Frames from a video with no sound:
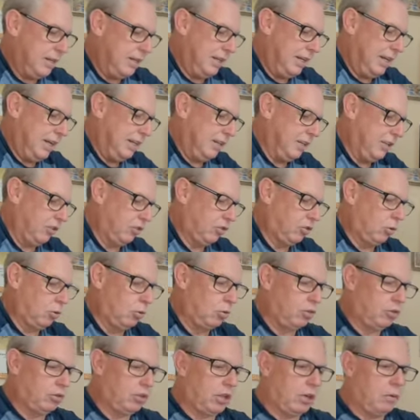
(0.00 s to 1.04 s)
And there's
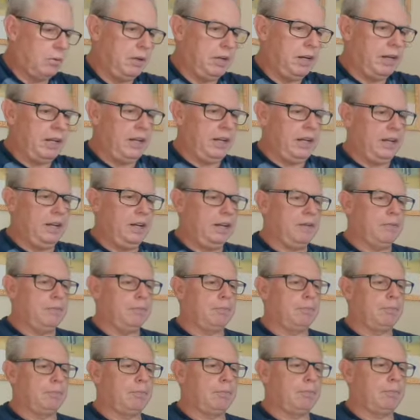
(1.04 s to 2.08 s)
also in here
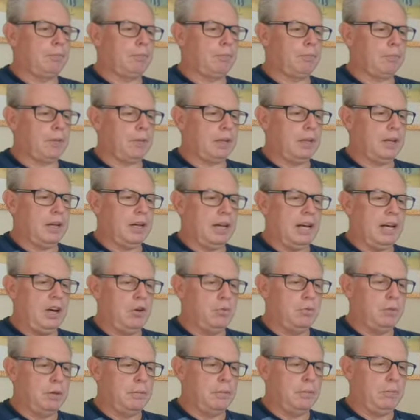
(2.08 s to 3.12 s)
a
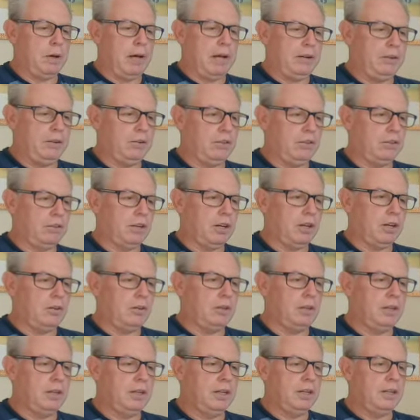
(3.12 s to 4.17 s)
helmet mount, so